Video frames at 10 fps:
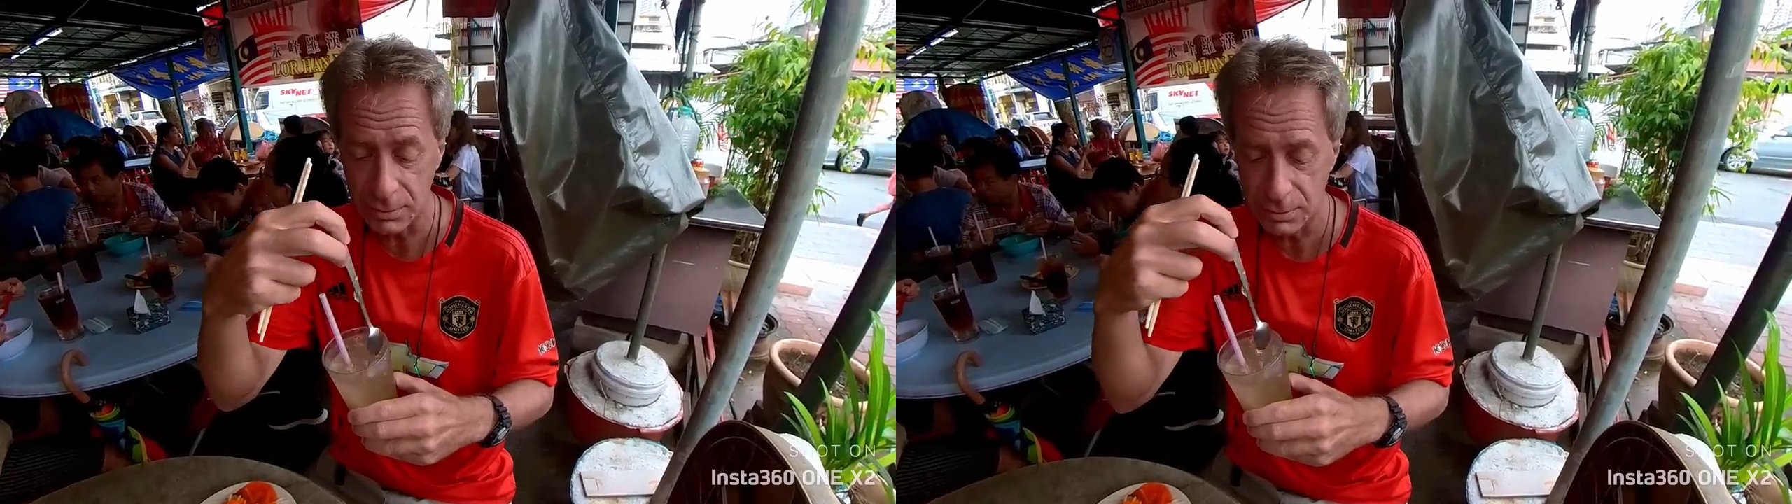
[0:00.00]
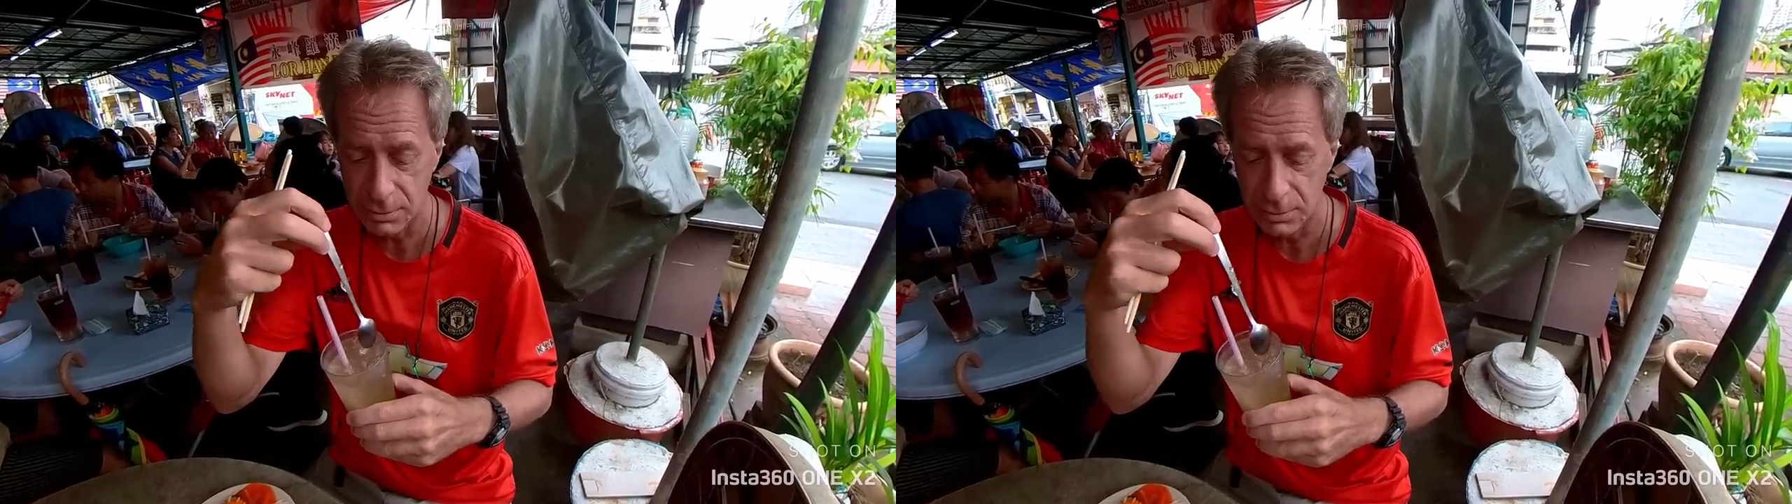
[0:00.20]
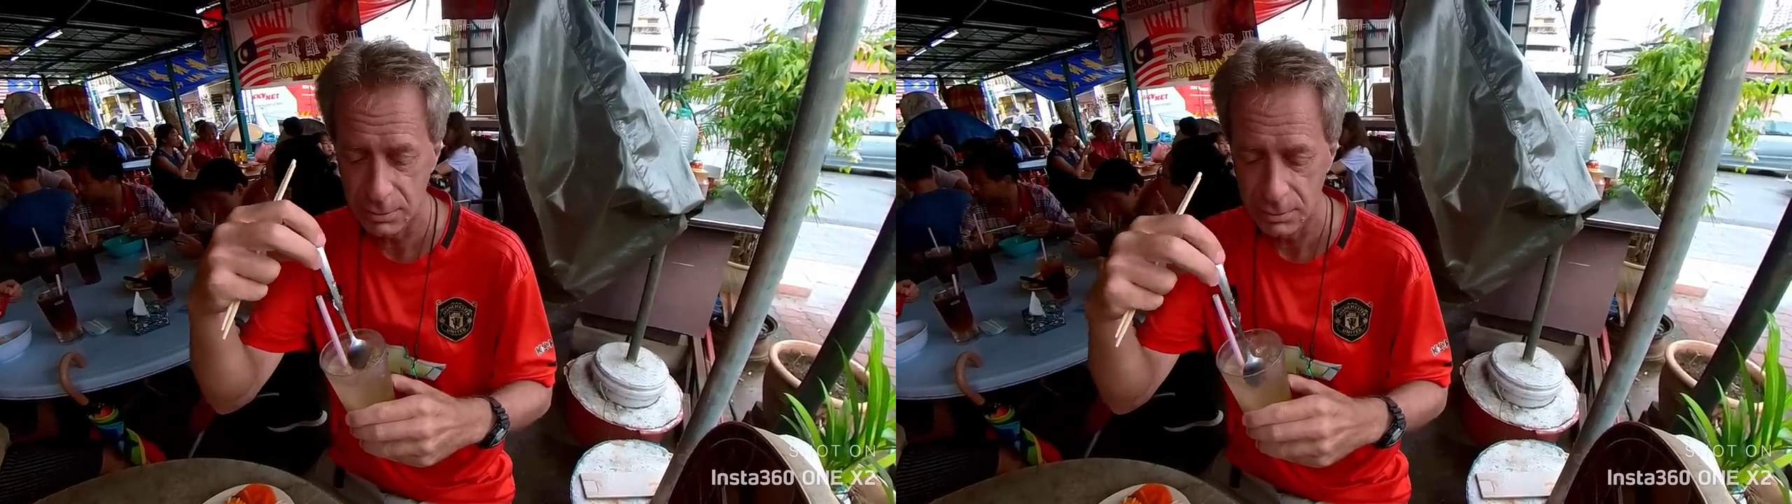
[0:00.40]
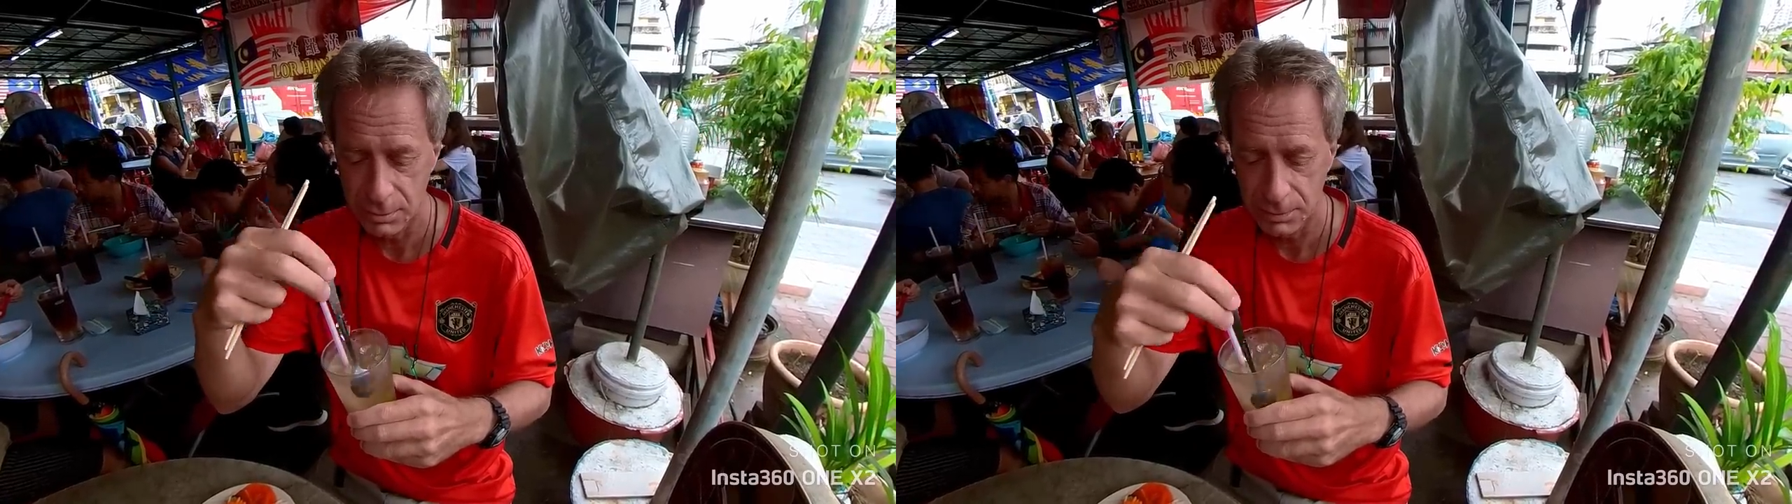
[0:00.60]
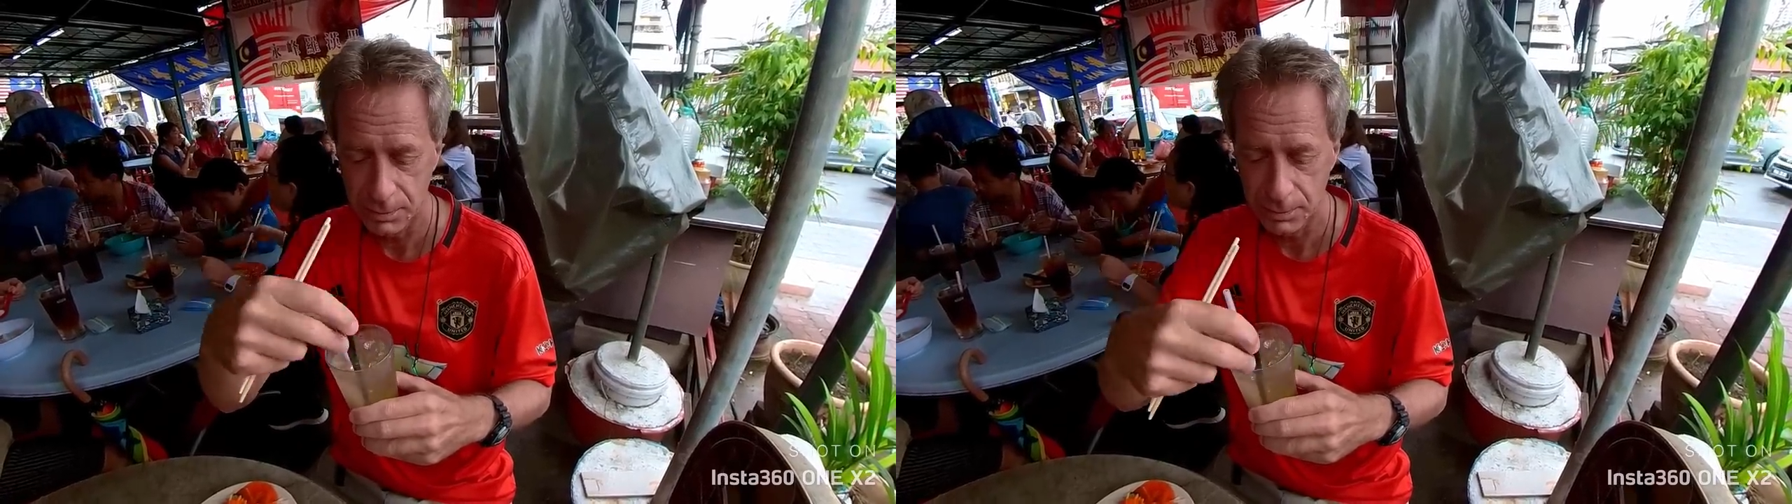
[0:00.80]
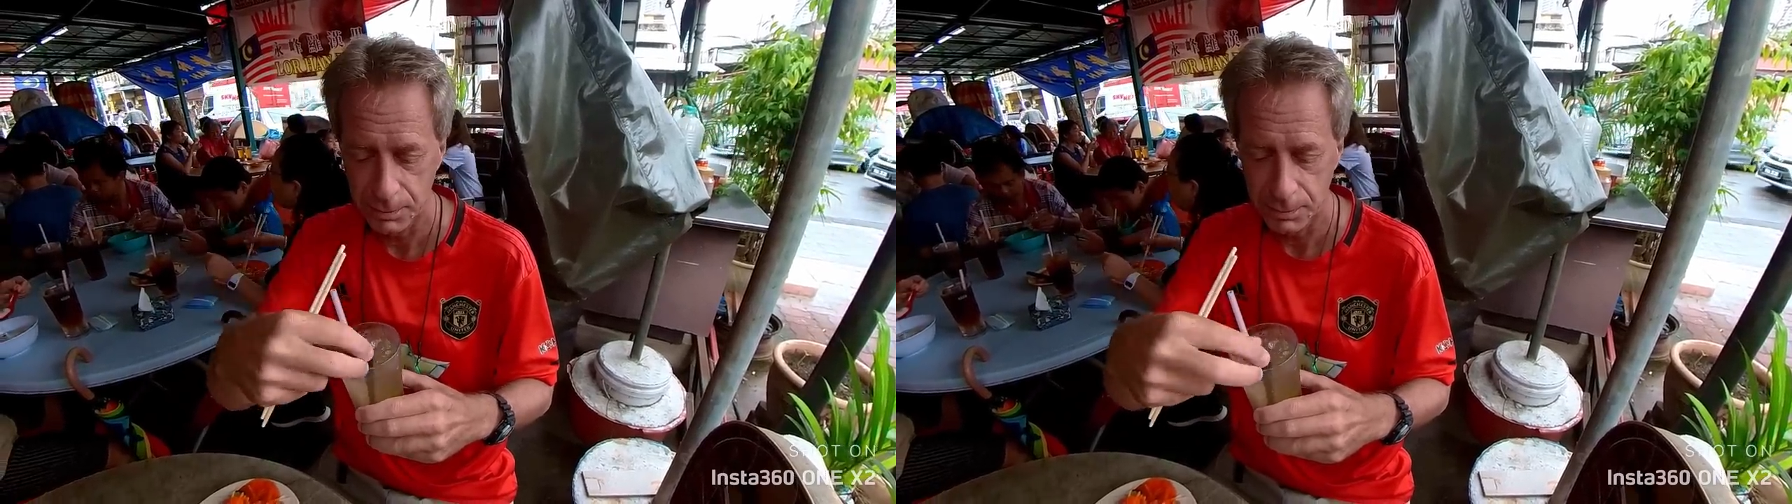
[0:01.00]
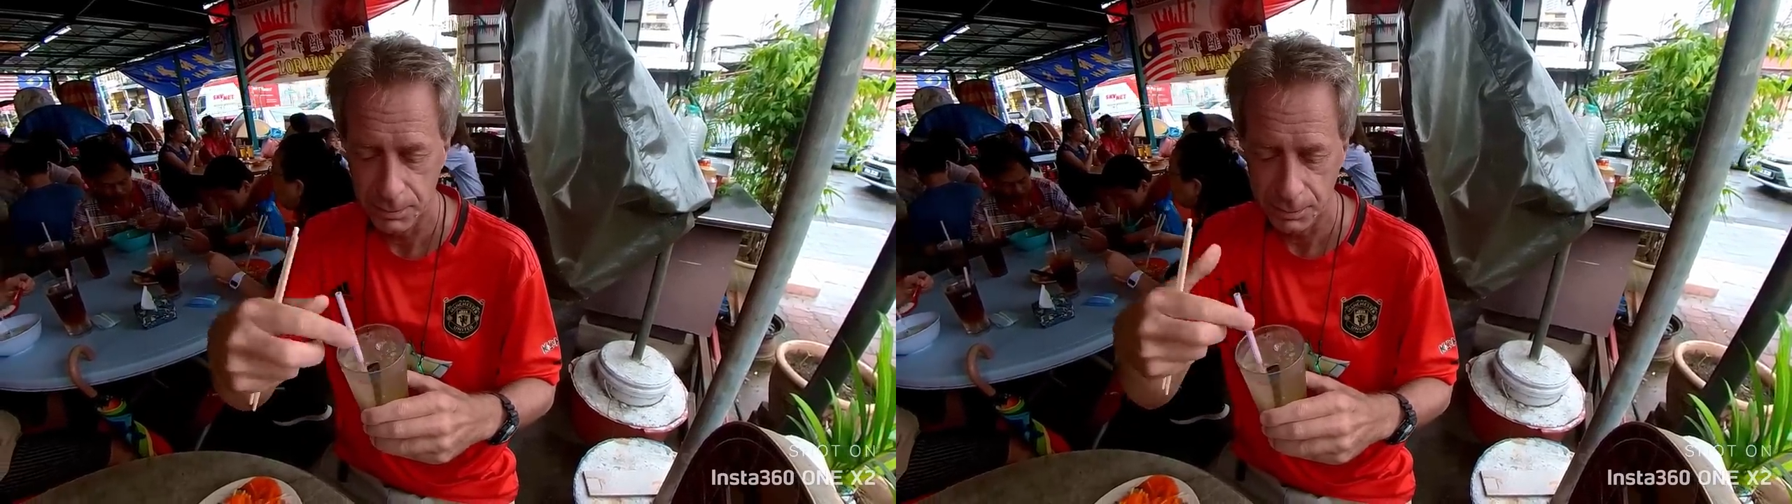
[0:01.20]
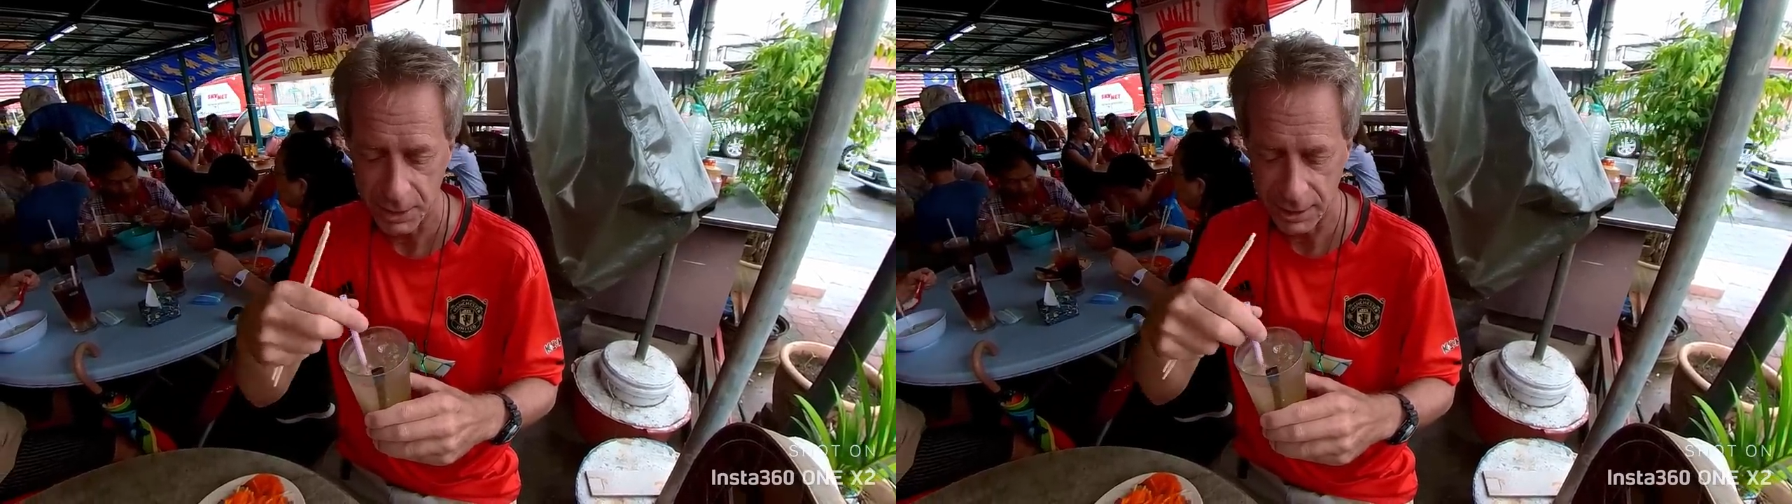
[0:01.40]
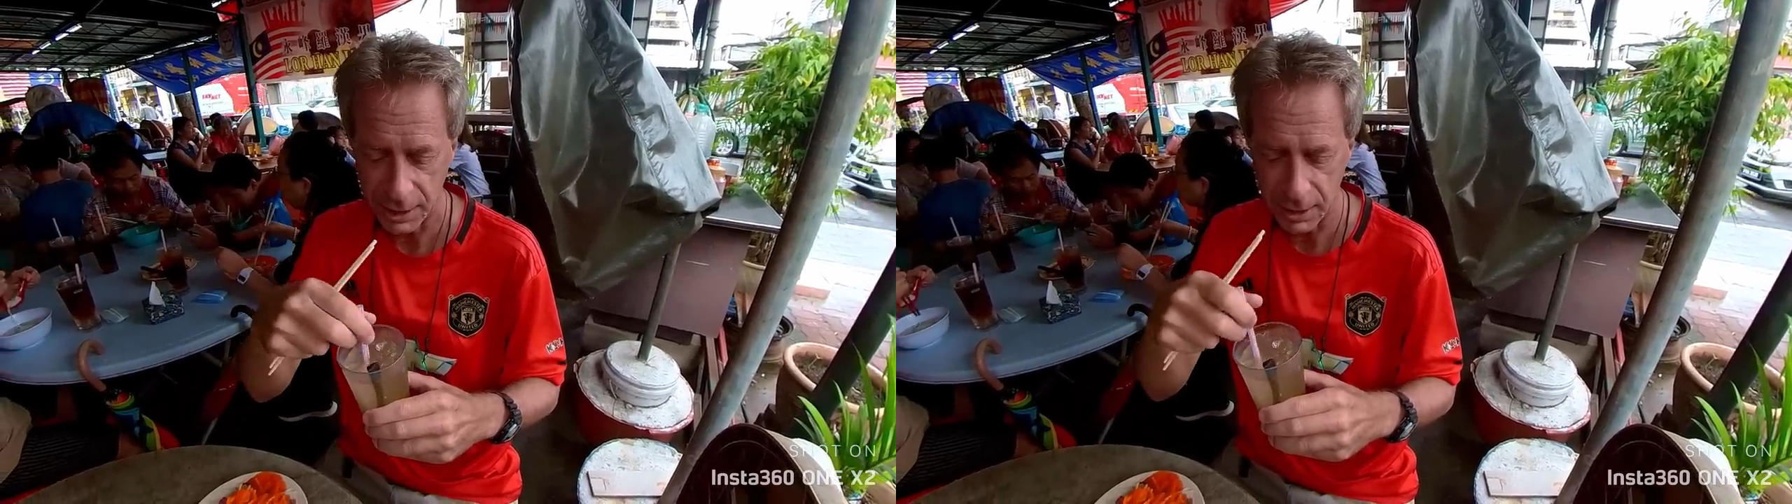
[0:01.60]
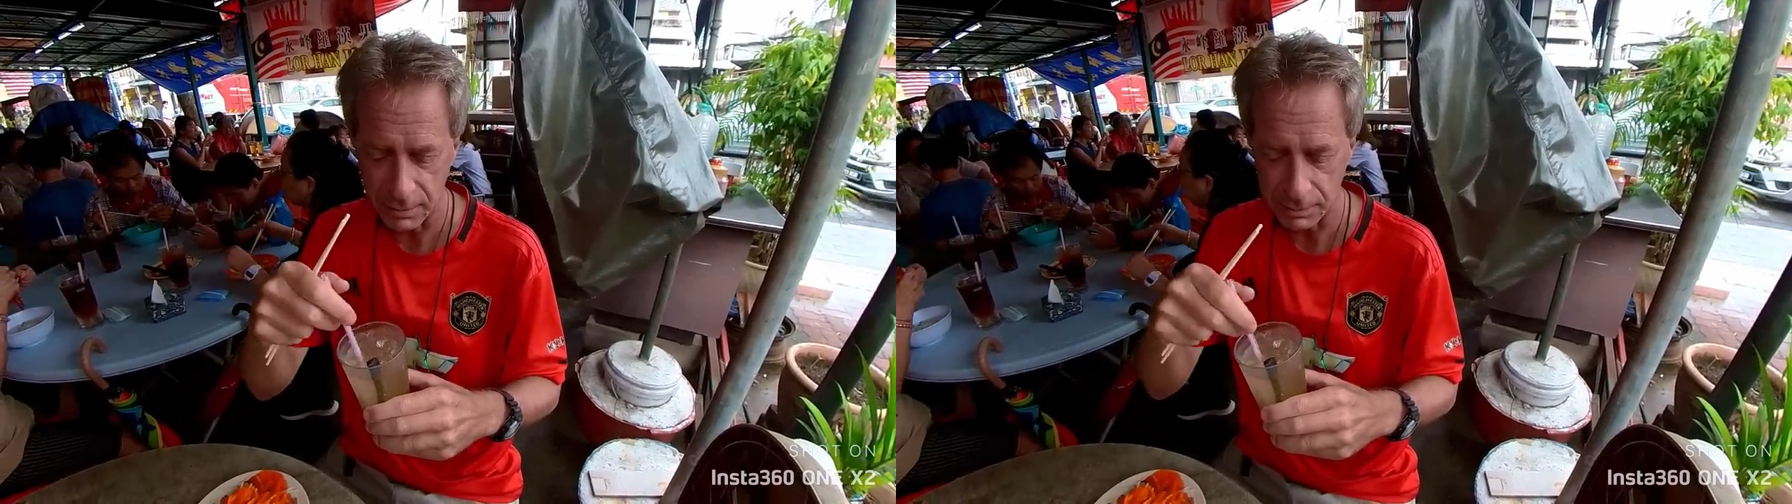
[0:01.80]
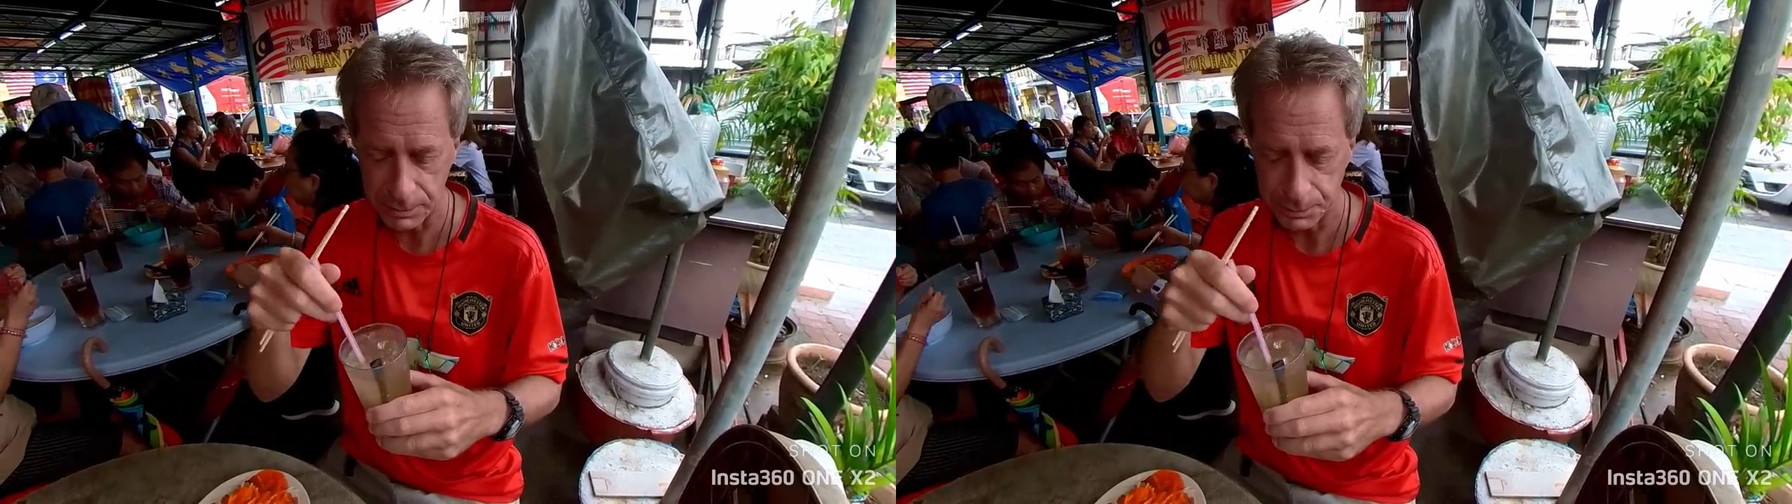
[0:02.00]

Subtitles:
I like it.